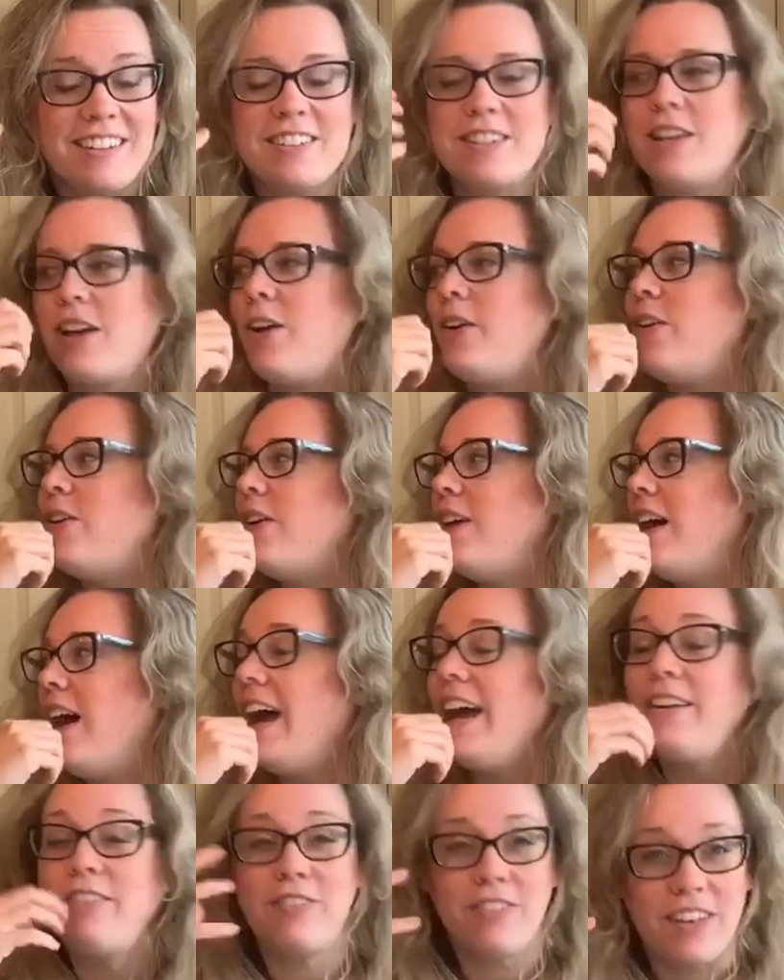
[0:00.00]
So
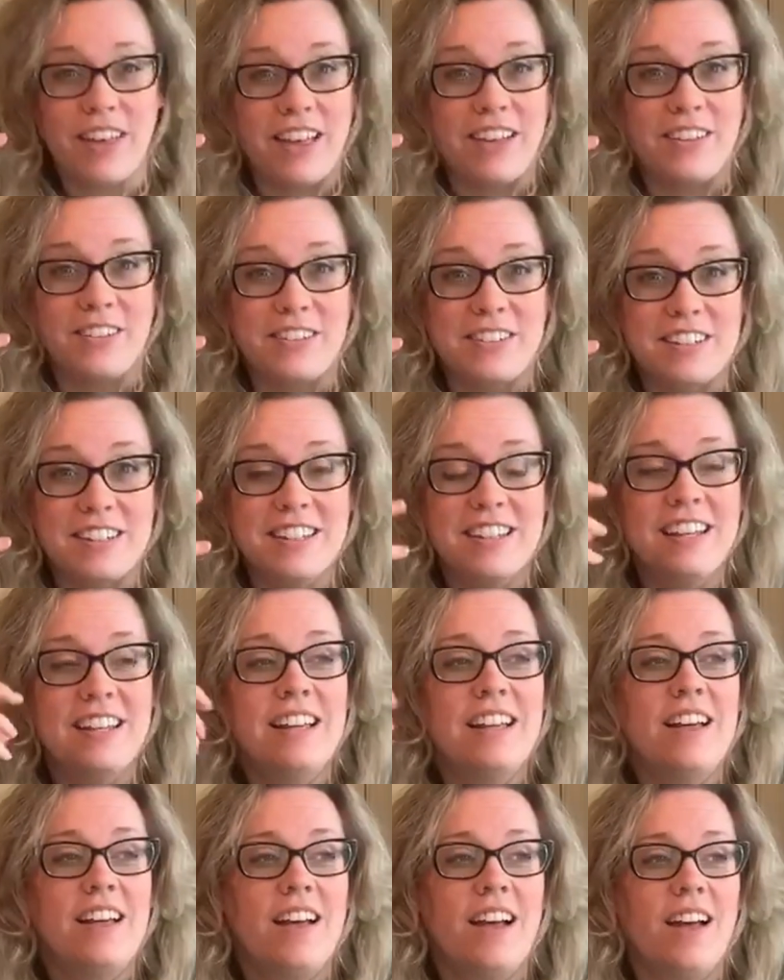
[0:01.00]
I found
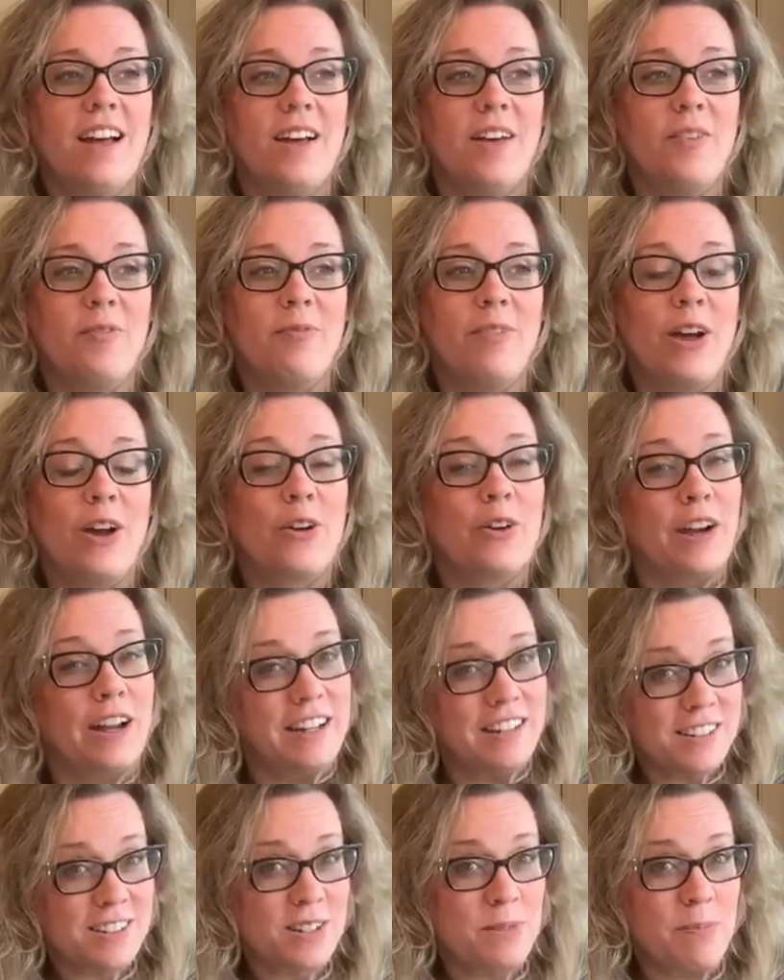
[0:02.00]
a great
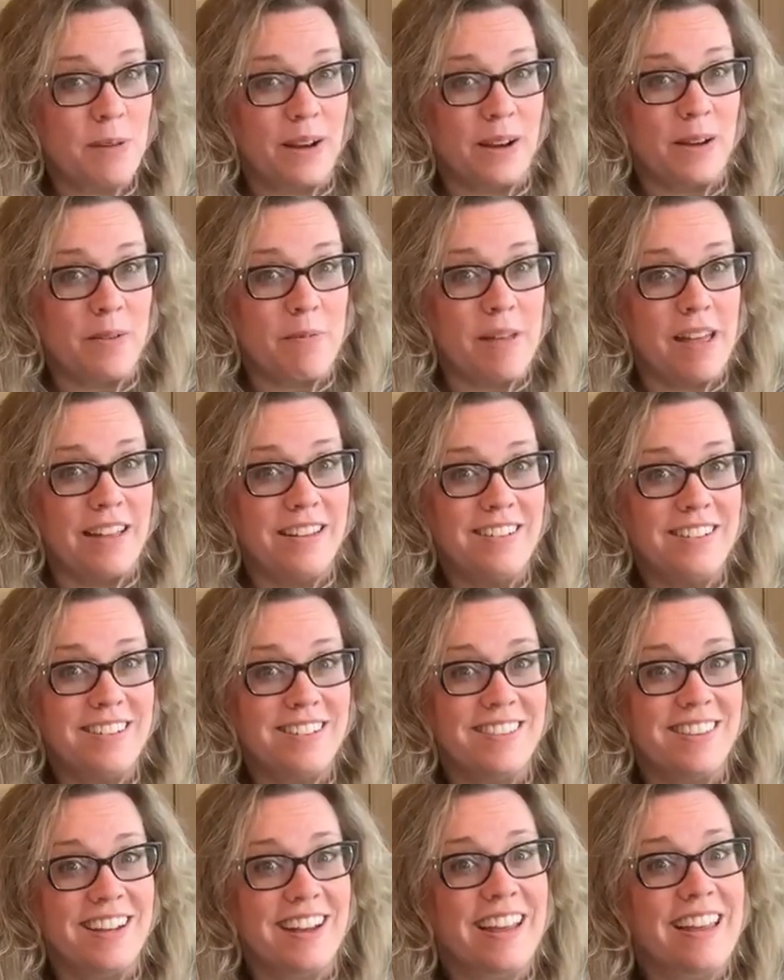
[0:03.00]

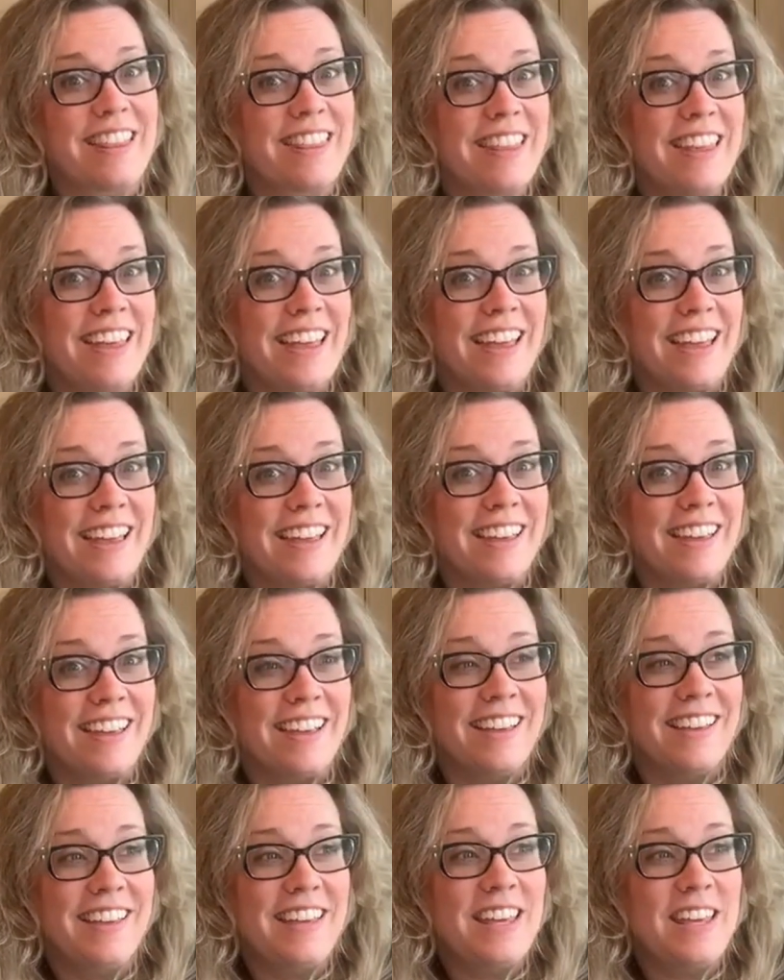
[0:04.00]
experiment that I
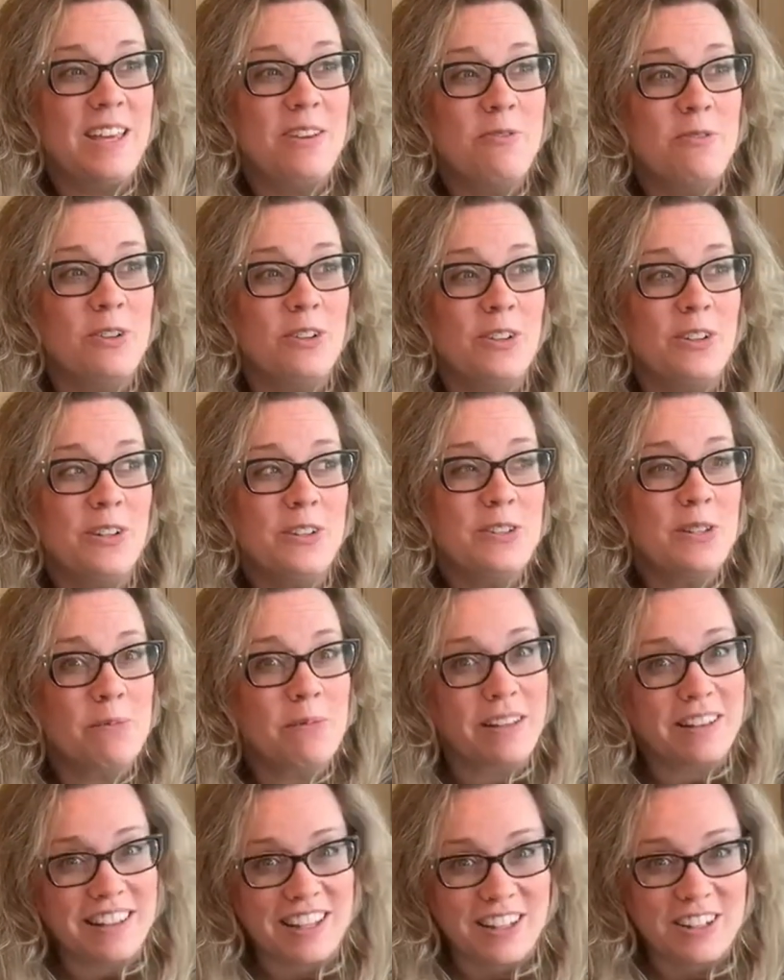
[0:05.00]
think he will
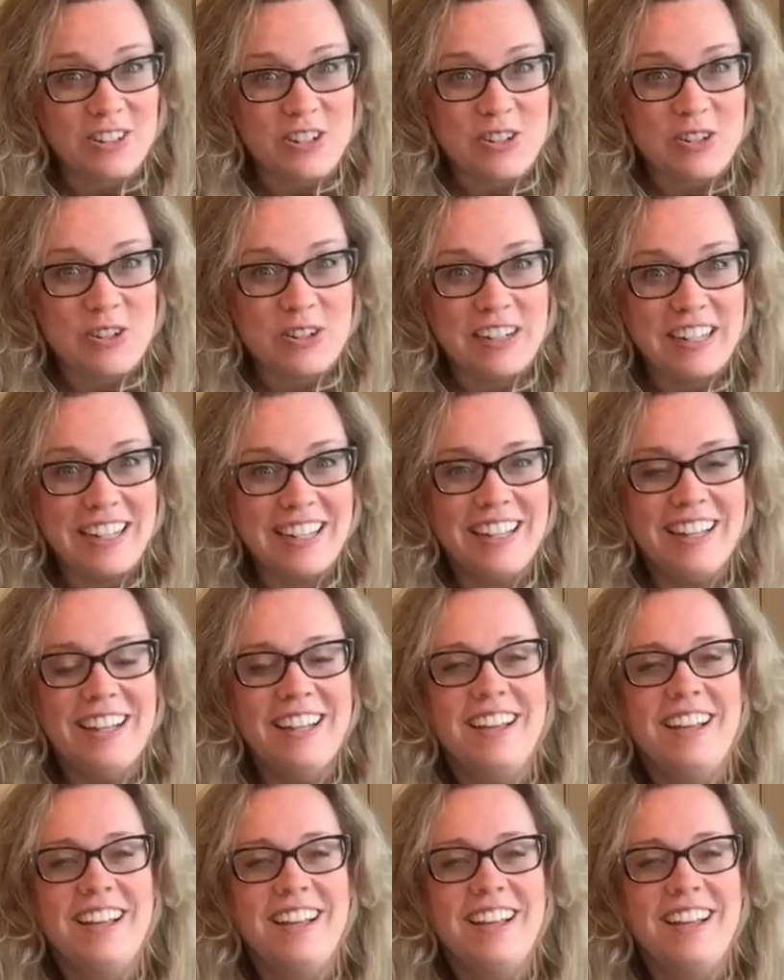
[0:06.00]
ultimately enjoy,